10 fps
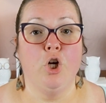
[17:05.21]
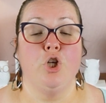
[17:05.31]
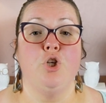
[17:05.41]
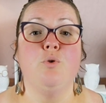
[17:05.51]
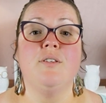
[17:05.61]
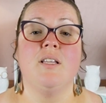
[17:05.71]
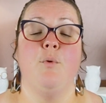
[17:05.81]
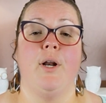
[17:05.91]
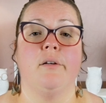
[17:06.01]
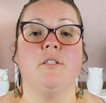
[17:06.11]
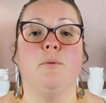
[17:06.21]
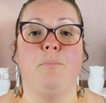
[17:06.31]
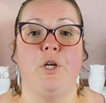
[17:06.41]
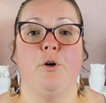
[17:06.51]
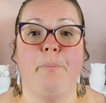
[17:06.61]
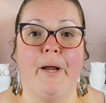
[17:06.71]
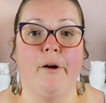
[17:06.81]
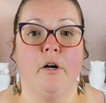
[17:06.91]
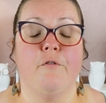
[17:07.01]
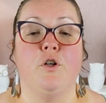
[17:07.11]
Use someone else to be your
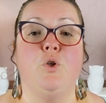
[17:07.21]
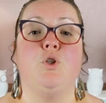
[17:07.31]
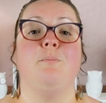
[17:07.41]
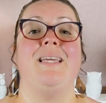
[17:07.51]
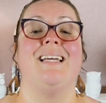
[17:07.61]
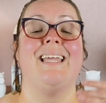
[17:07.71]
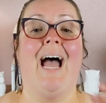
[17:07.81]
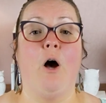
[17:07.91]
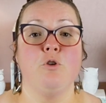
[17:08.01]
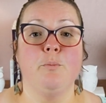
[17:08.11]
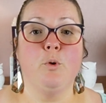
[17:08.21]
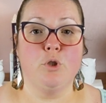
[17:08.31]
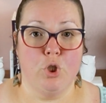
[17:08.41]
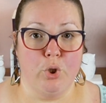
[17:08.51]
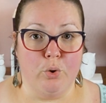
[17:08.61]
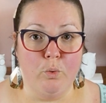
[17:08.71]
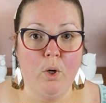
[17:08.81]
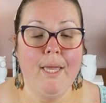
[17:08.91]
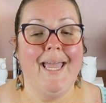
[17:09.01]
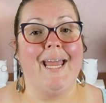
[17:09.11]
barrier for you to be accountable to.
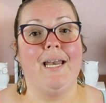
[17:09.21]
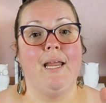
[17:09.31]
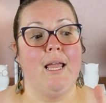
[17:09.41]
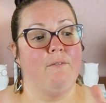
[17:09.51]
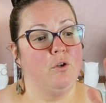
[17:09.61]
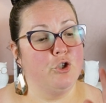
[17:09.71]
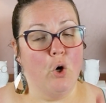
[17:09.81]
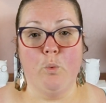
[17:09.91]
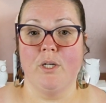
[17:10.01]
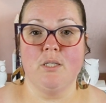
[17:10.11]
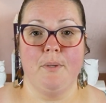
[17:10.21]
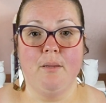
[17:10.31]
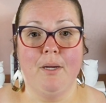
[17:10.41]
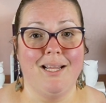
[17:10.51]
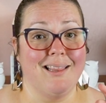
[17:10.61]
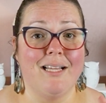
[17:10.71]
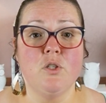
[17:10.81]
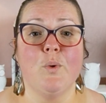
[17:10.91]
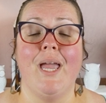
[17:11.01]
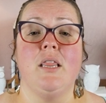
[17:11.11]
And if you don't want to spend the money, that's
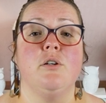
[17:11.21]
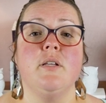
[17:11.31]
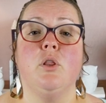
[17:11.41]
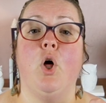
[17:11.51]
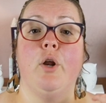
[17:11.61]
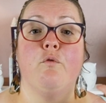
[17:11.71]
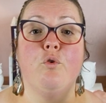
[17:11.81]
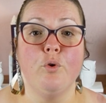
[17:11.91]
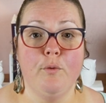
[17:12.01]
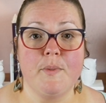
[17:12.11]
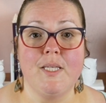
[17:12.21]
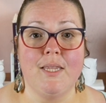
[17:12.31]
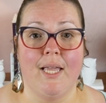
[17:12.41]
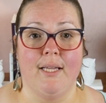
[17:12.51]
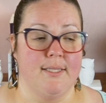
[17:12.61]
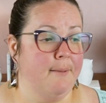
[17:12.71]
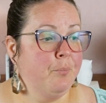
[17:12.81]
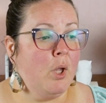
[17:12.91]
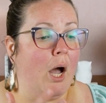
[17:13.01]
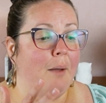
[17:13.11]
okay. There's a lot of groups and things.
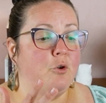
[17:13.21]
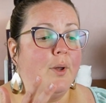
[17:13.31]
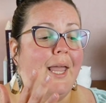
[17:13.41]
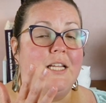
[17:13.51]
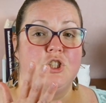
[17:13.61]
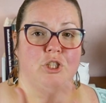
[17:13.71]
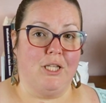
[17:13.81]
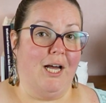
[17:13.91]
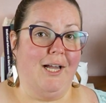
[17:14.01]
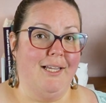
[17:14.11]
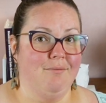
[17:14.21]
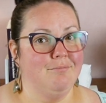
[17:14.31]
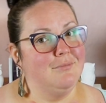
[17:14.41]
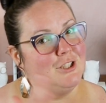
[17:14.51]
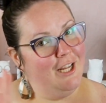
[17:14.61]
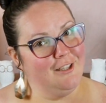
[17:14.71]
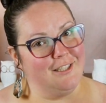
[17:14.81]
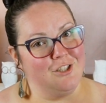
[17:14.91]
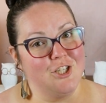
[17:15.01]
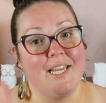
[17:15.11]
I'm doing a July
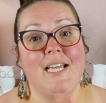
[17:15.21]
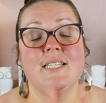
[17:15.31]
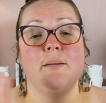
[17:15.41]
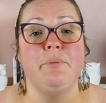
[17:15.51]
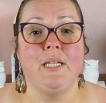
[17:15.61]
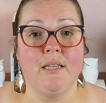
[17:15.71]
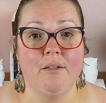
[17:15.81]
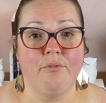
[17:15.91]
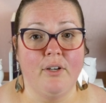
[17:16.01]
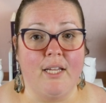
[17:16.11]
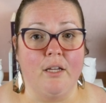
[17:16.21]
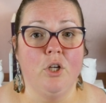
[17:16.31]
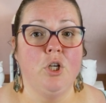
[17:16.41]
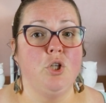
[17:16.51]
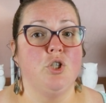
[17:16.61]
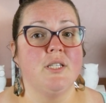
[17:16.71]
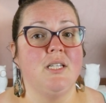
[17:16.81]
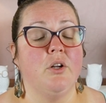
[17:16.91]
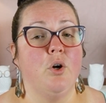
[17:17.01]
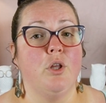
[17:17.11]
challenge. It's completely free. You just
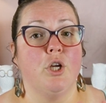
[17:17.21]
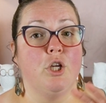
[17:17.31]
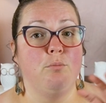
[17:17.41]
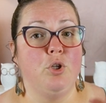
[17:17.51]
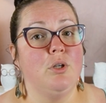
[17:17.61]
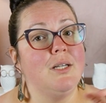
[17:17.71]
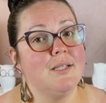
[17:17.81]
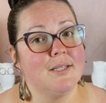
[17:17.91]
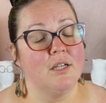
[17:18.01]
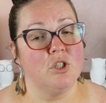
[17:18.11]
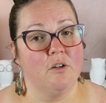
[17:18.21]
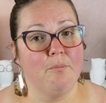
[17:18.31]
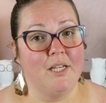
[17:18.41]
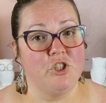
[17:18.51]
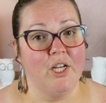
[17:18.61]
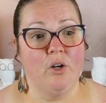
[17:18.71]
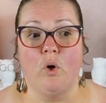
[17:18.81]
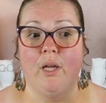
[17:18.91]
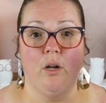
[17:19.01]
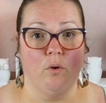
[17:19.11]
need to go to the community section of my
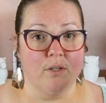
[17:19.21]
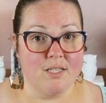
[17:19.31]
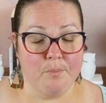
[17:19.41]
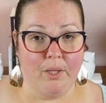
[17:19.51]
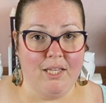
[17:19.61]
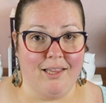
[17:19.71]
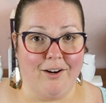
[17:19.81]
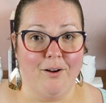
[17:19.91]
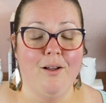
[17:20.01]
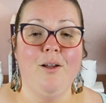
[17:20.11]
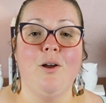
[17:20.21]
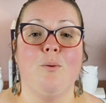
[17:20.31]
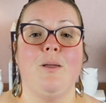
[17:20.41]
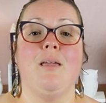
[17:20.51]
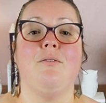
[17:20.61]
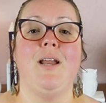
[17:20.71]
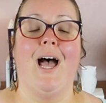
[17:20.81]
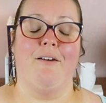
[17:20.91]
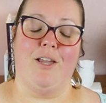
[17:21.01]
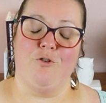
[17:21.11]
channel and it'll explain there. We even
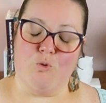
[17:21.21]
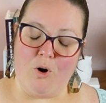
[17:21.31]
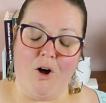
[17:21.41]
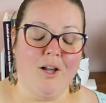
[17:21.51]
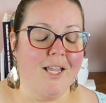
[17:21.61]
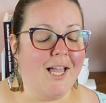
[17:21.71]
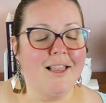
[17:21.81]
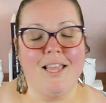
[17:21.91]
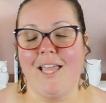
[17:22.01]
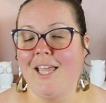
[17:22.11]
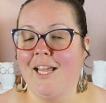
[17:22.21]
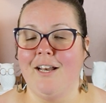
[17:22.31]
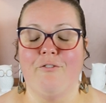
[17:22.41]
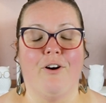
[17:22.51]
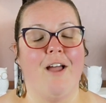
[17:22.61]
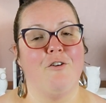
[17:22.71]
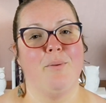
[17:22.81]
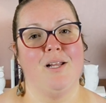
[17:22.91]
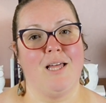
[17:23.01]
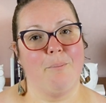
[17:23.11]
have a drawing at the end for
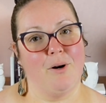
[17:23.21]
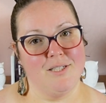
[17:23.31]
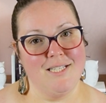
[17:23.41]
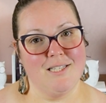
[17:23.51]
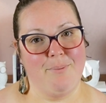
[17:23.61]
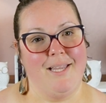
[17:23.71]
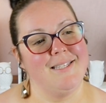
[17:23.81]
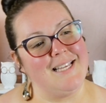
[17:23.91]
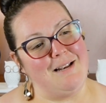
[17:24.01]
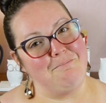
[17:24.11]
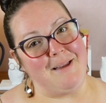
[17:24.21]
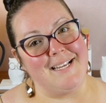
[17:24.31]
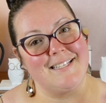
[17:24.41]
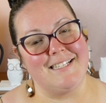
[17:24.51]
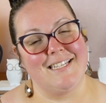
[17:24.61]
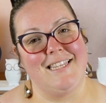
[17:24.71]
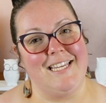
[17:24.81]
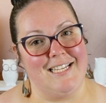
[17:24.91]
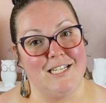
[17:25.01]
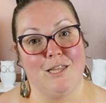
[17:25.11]
everybody that participates and makes it to
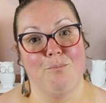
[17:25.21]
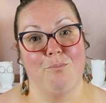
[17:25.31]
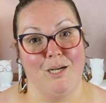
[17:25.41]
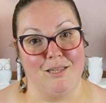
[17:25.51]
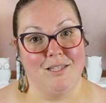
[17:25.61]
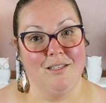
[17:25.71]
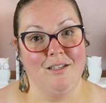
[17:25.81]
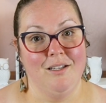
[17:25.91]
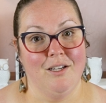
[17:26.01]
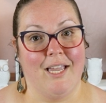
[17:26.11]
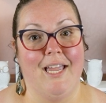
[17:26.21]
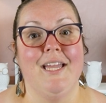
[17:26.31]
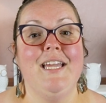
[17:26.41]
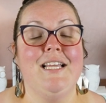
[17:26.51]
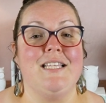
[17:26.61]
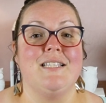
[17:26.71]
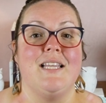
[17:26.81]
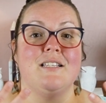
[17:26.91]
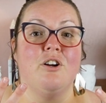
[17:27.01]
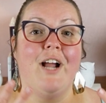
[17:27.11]
the end of the month. Okay, these
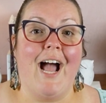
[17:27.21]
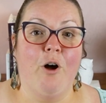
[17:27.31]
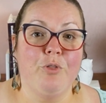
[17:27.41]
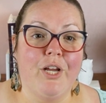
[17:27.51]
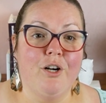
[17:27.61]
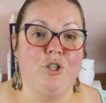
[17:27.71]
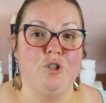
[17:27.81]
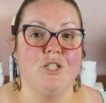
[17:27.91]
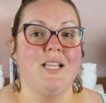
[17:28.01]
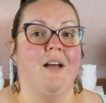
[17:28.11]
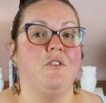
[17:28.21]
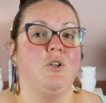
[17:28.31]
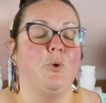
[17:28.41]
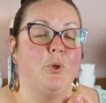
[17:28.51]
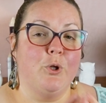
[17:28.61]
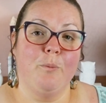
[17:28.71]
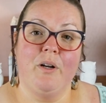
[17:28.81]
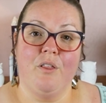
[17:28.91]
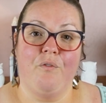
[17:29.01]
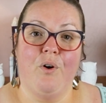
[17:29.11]
things are out there. You just have to do a little bit
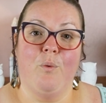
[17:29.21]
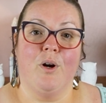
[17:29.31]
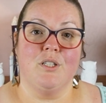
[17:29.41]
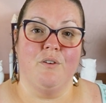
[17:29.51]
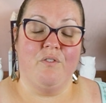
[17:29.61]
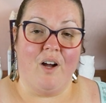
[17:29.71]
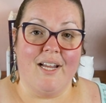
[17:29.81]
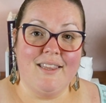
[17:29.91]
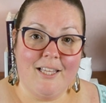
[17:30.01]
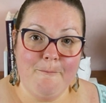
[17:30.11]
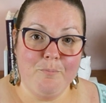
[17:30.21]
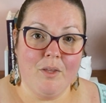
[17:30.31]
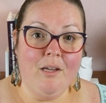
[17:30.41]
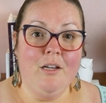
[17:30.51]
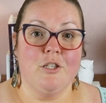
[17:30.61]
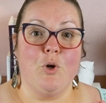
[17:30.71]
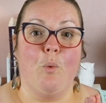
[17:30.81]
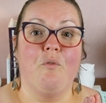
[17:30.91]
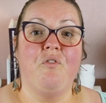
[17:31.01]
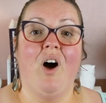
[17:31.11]
of the footwork to find them. So
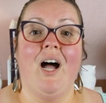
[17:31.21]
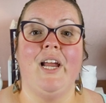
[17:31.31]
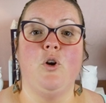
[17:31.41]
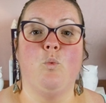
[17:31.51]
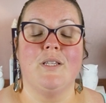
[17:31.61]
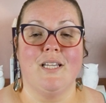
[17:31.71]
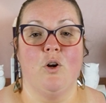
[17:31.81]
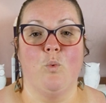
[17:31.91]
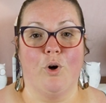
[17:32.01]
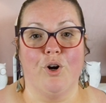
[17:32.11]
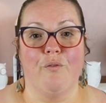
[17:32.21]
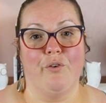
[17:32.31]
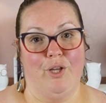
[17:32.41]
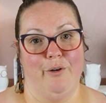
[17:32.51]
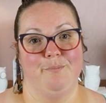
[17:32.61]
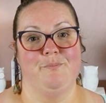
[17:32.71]
find what's going to work for you.